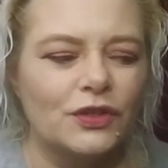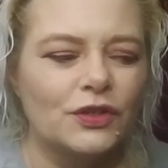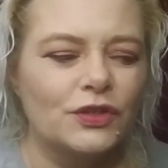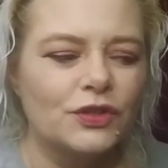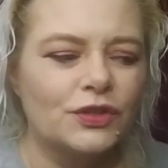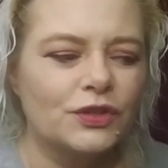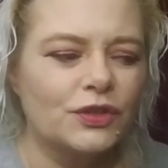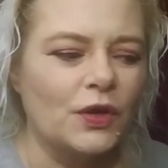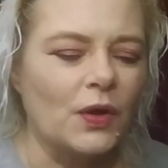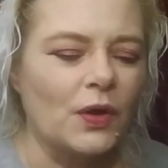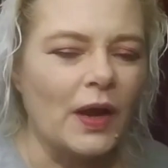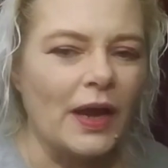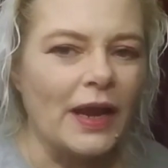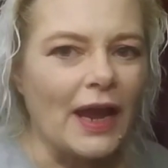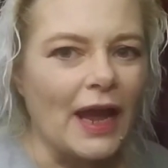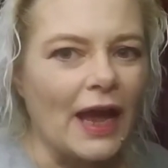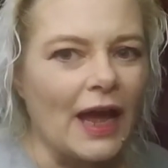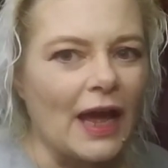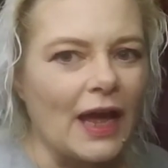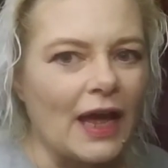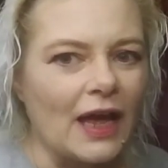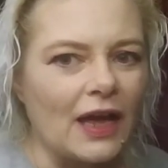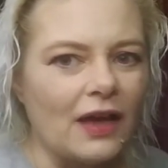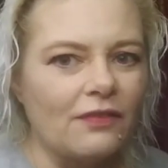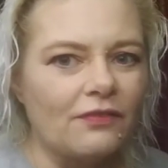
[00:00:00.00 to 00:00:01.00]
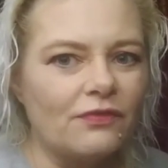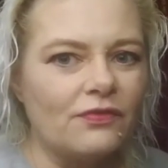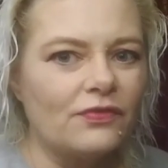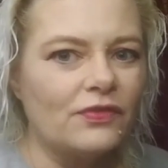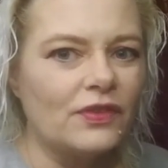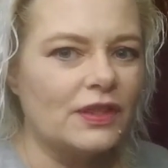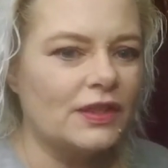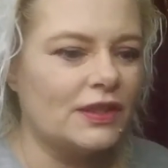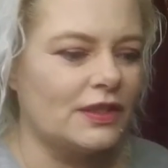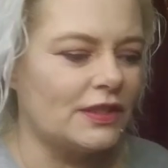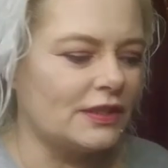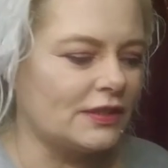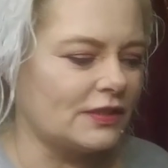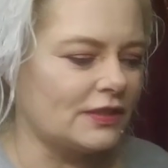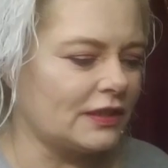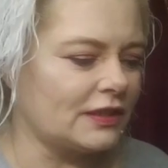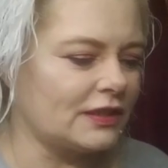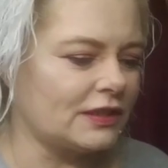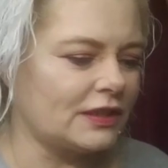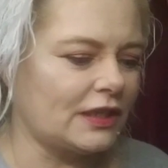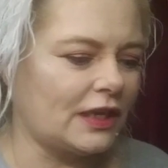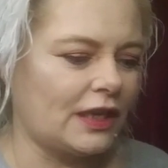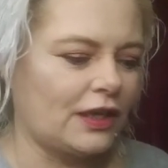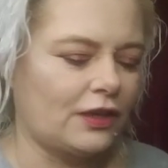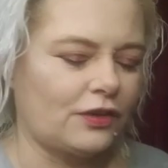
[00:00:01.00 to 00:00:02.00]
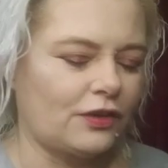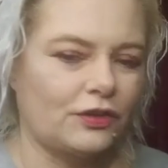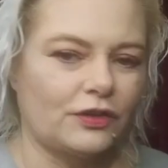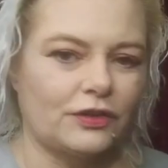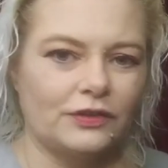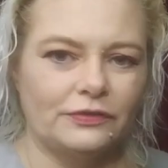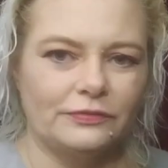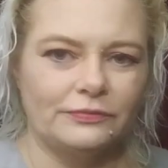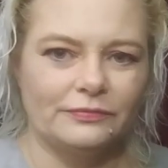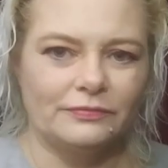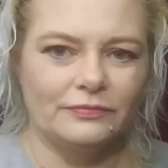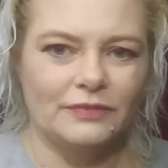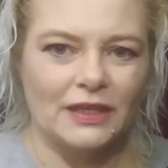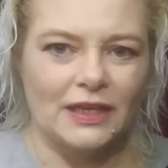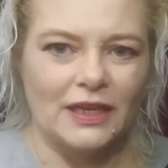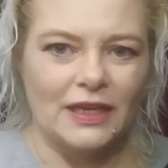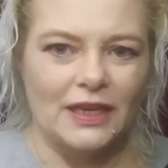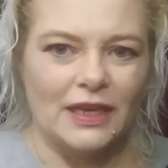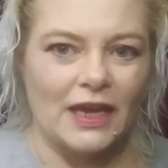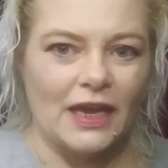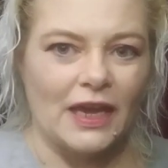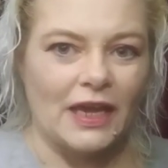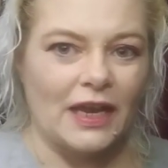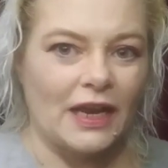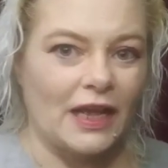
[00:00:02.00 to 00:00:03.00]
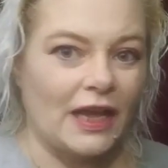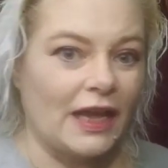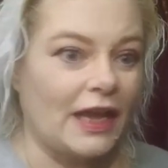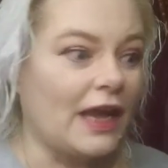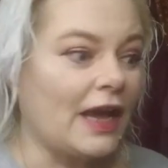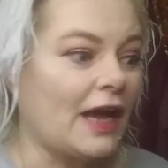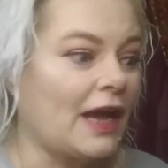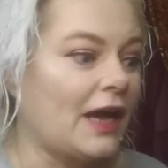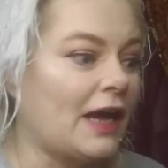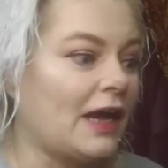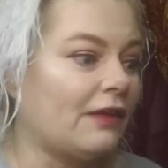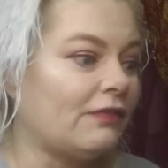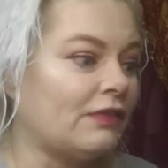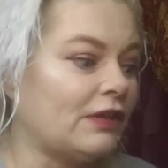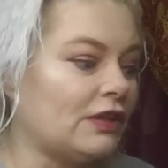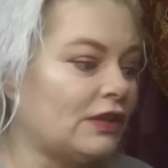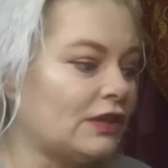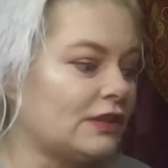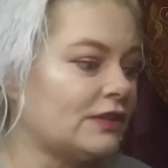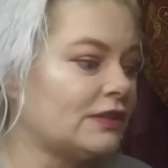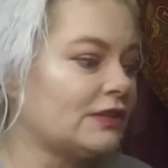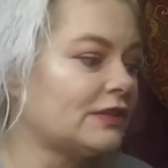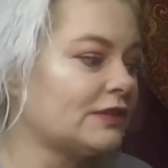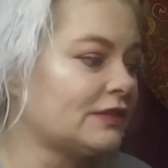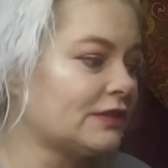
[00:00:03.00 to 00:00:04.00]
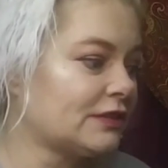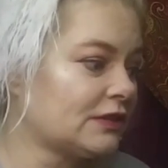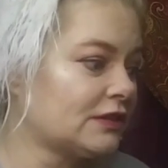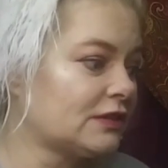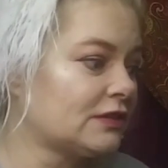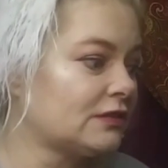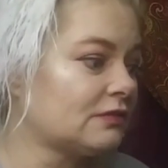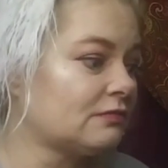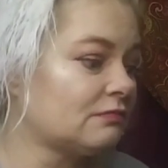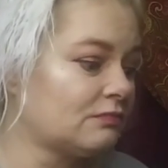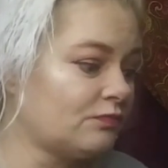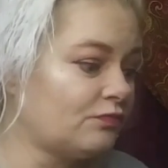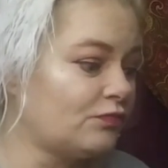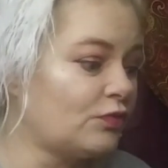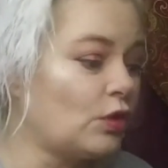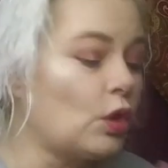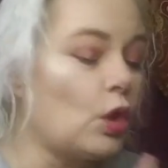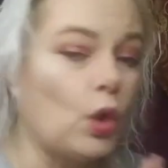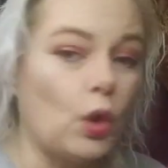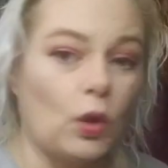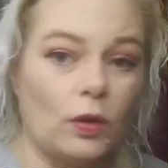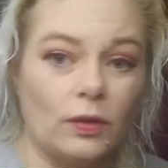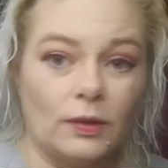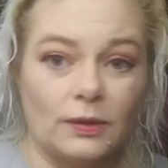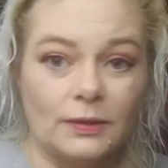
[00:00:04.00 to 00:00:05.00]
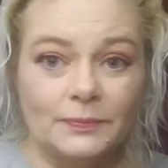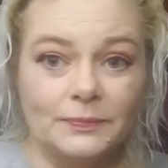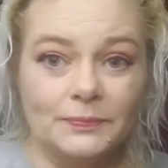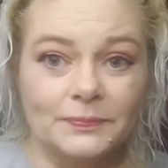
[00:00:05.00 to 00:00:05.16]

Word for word: So I have this container and I have it full.